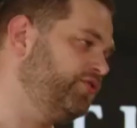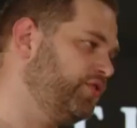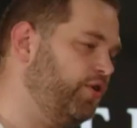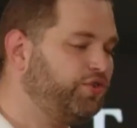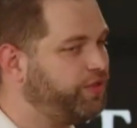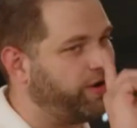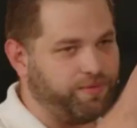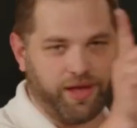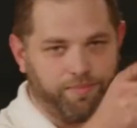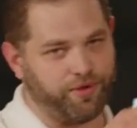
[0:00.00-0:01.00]
used to go to,
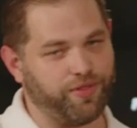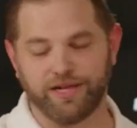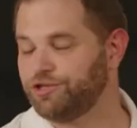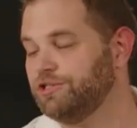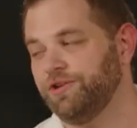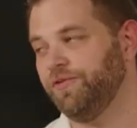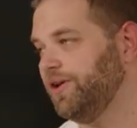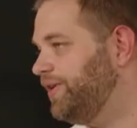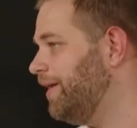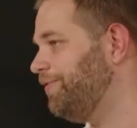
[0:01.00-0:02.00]
they're, yep, they're that church of
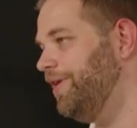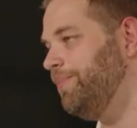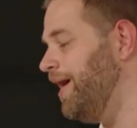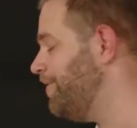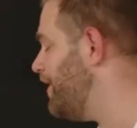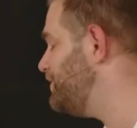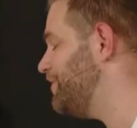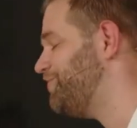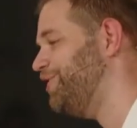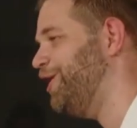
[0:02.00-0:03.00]
Philadelphia, man. They
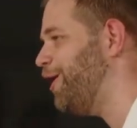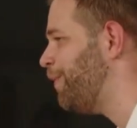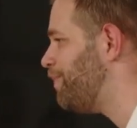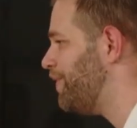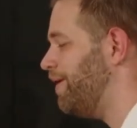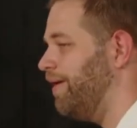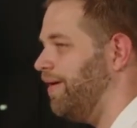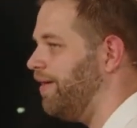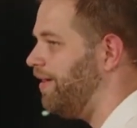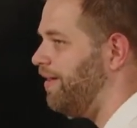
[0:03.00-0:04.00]
just, you know.
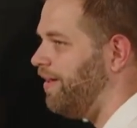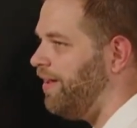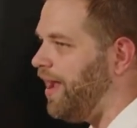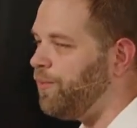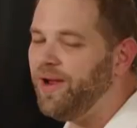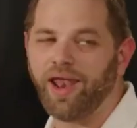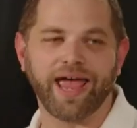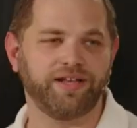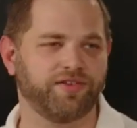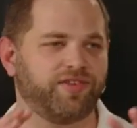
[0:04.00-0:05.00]
And we
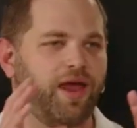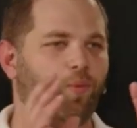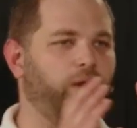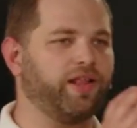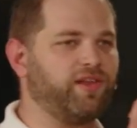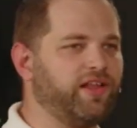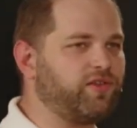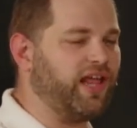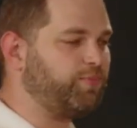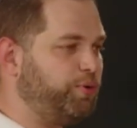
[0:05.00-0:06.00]
like to say, well, let, us
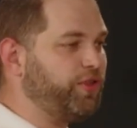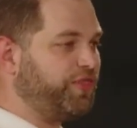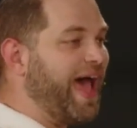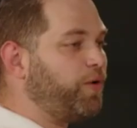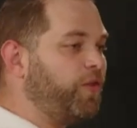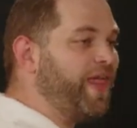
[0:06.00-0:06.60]
let's, let's put that